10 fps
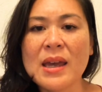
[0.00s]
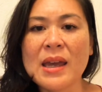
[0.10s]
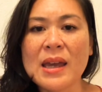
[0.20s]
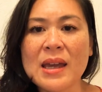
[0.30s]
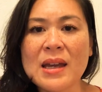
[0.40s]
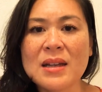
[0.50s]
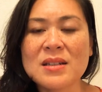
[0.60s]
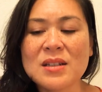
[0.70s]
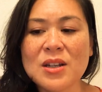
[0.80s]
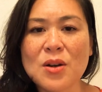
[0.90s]

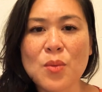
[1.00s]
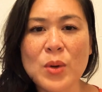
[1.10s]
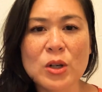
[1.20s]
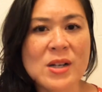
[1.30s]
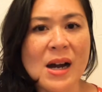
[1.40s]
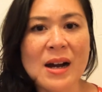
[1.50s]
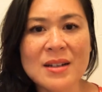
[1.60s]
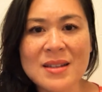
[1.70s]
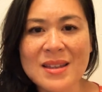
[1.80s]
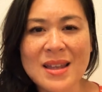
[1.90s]
And we're
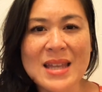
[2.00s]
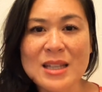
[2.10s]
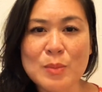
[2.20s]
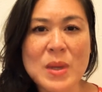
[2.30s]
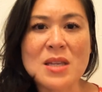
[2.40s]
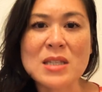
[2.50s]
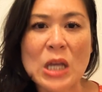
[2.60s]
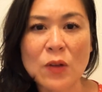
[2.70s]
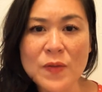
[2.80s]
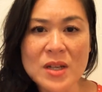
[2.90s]
taught that that's being
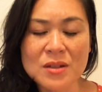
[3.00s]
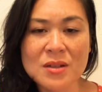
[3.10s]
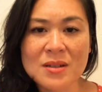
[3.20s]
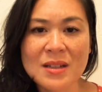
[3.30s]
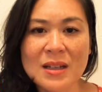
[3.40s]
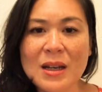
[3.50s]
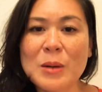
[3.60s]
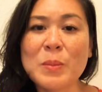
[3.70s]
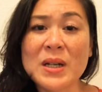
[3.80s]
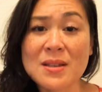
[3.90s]
selfish,
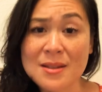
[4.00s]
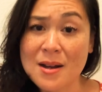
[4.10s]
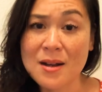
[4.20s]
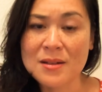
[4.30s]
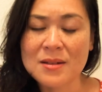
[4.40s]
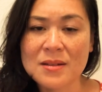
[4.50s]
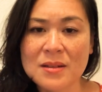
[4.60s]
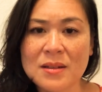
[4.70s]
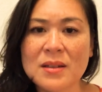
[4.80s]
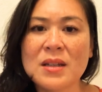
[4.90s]
but it's not.
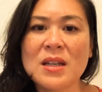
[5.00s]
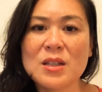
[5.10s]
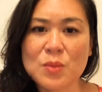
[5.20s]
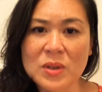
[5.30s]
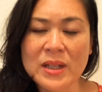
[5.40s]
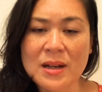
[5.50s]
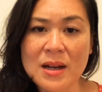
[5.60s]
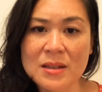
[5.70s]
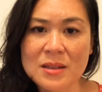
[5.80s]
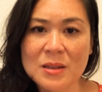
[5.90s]
It's really
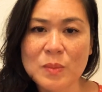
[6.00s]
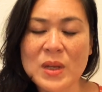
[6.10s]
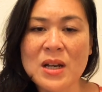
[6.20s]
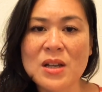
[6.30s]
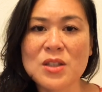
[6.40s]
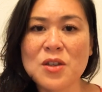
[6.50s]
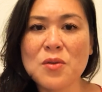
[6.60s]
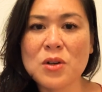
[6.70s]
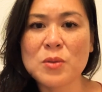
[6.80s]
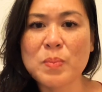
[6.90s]
not, because
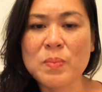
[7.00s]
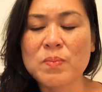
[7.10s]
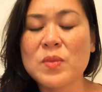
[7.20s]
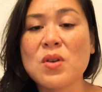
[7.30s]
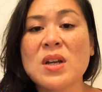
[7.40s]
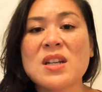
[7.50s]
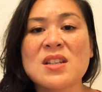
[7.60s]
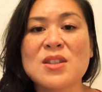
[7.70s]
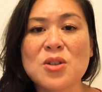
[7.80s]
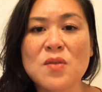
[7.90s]
you are doing a
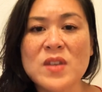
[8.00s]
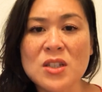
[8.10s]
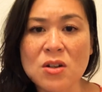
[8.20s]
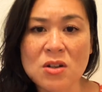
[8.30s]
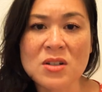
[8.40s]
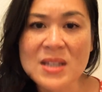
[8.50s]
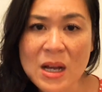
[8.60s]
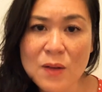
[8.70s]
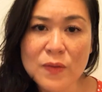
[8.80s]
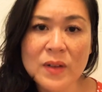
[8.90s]
disservice to
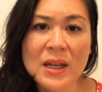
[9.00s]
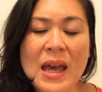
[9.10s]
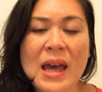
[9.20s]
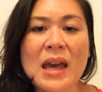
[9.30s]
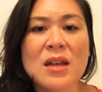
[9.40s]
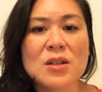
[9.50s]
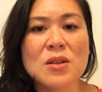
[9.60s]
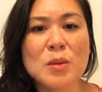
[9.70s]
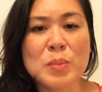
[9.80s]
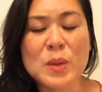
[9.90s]
yourself and to
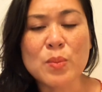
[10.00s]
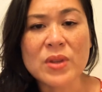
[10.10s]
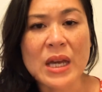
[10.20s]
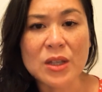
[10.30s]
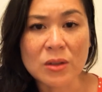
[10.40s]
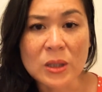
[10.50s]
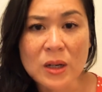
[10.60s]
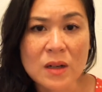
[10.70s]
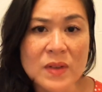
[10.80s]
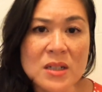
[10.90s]
the people that you
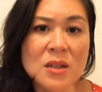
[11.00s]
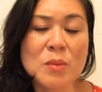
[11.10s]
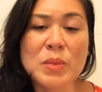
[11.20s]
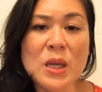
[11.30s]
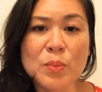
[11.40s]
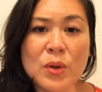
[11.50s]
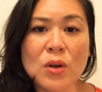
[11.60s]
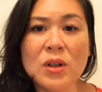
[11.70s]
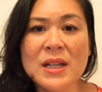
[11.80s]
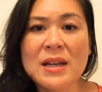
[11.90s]
love and to the
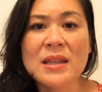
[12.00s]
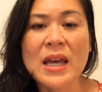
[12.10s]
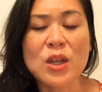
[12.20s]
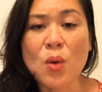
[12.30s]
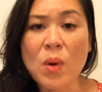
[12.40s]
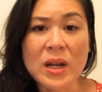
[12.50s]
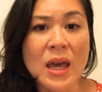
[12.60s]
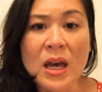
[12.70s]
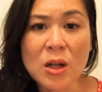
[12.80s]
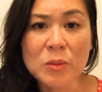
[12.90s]
people that you want to
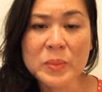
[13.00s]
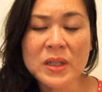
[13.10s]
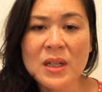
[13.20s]
help.